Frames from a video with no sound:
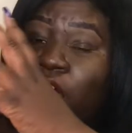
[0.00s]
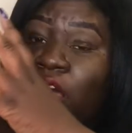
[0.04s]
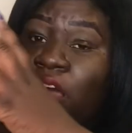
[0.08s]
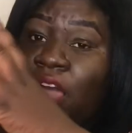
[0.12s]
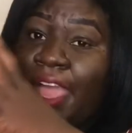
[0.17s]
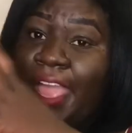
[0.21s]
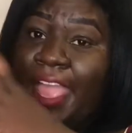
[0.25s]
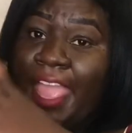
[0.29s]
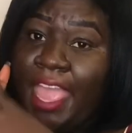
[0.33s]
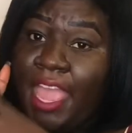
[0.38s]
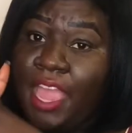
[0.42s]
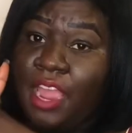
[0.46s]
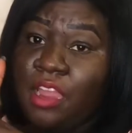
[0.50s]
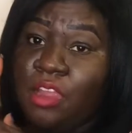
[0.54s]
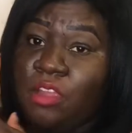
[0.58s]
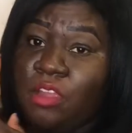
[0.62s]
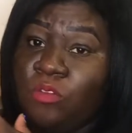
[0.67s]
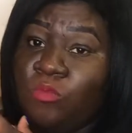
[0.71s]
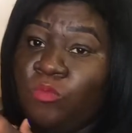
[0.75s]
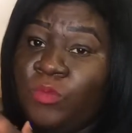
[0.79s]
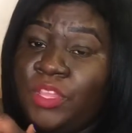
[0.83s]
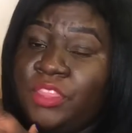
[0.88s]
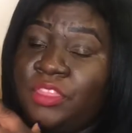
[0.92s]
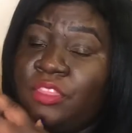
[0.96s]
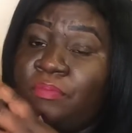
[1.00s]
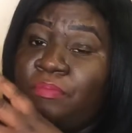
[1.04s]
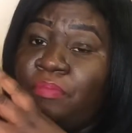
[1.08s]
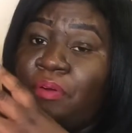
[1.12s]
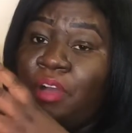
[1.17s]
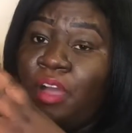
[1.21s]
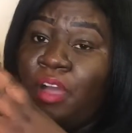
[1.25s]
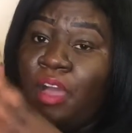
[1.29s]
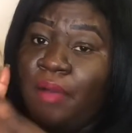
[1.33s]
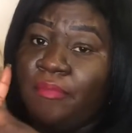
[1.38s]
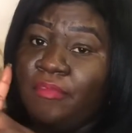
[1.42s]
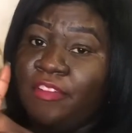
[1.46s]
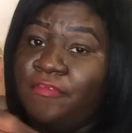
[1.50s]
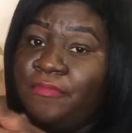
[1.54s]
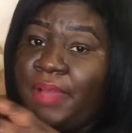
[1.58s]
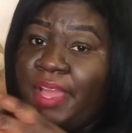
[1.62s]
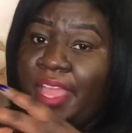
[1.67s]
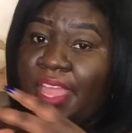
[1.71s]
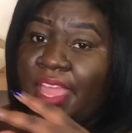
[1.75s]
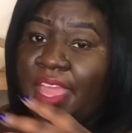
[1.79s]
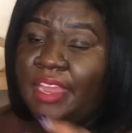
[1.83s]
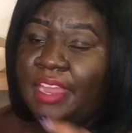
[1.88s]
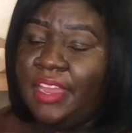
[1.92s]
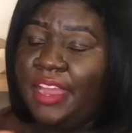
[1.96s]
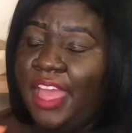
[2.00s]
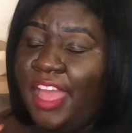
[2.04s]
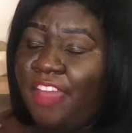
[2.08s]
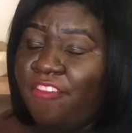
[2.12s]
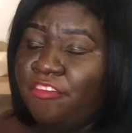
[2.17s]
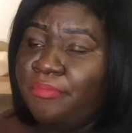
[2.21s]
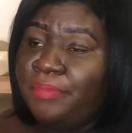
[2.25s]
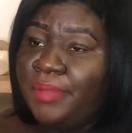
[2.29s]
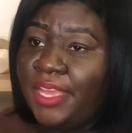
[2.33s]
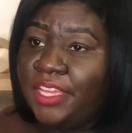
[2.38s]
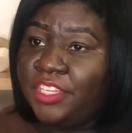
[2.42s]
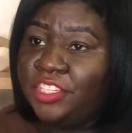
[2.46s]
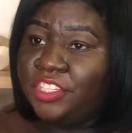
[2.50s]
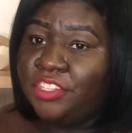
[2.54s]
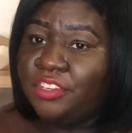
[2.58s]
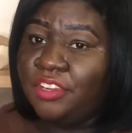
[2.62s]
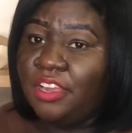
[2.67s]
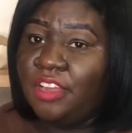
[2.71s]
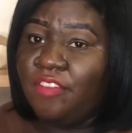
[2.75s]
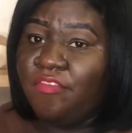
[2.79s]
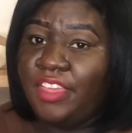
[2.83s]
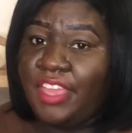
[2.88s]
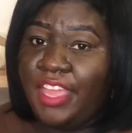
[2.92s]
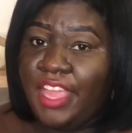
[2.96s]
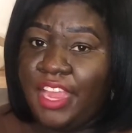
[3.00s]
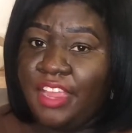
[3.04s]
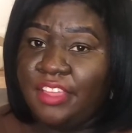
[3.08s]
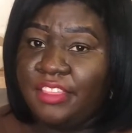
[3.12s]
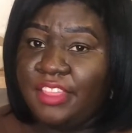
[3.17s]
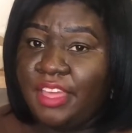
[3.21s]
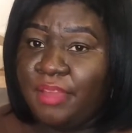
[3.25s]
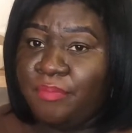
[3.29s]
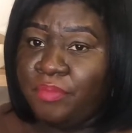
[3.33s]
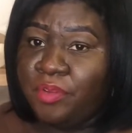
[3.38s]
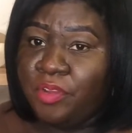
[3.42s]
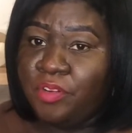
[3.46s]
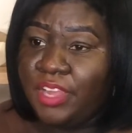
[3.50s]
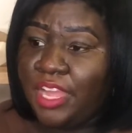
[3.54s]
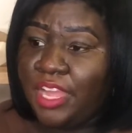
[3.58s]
hair with the palm of my hand. I have a picture of the hair that broke